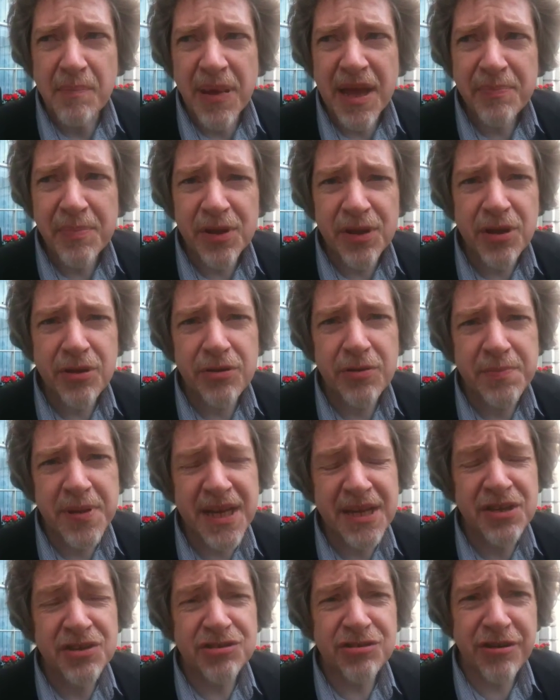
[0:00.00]
people who are
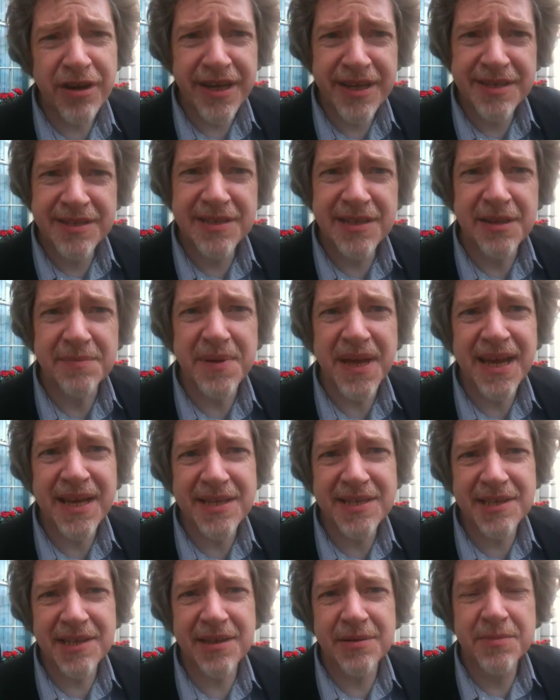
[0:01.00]
being trained up
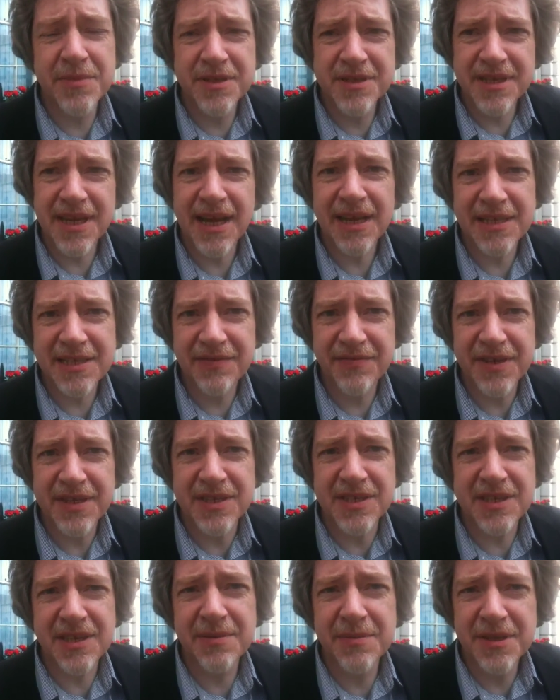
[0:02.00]
as community
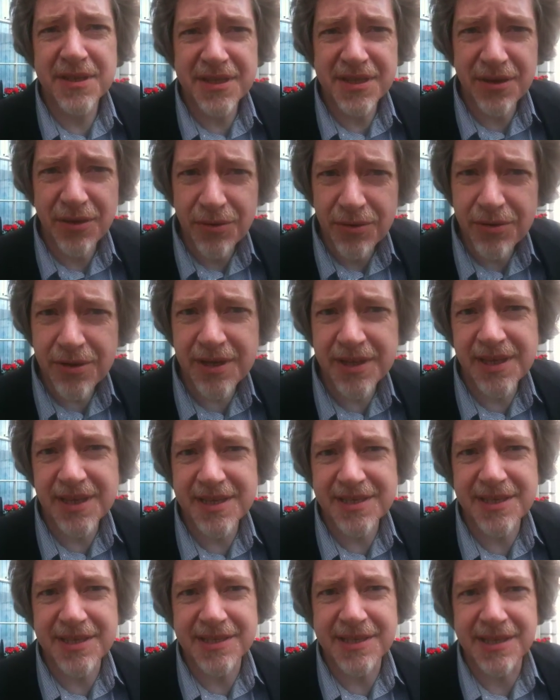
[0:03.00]
activists, community
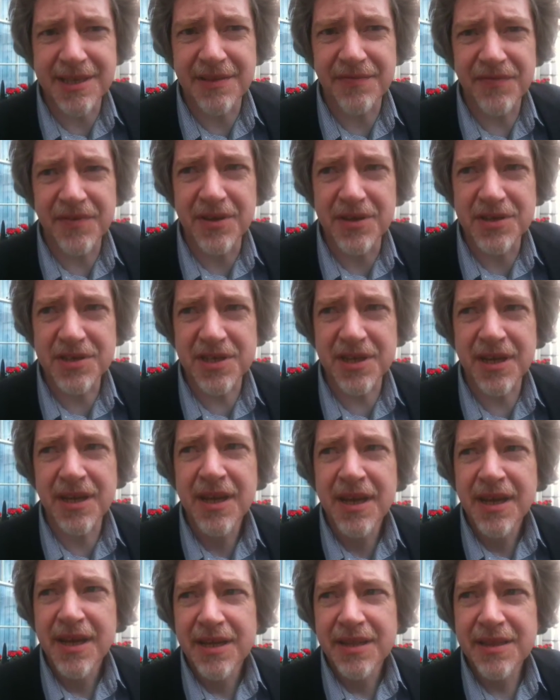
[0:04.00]
organisers in the future
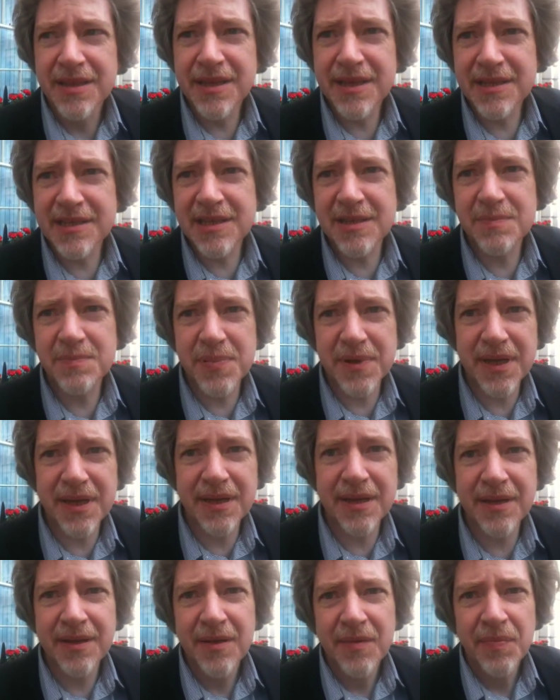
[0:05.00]
need to
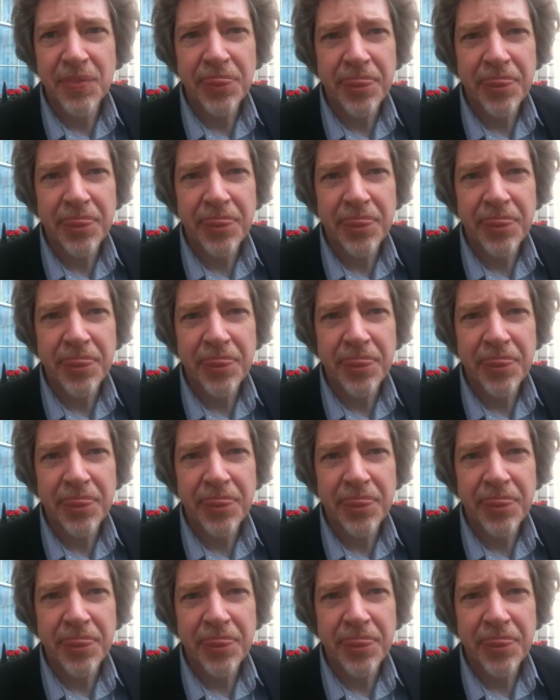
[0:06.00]
be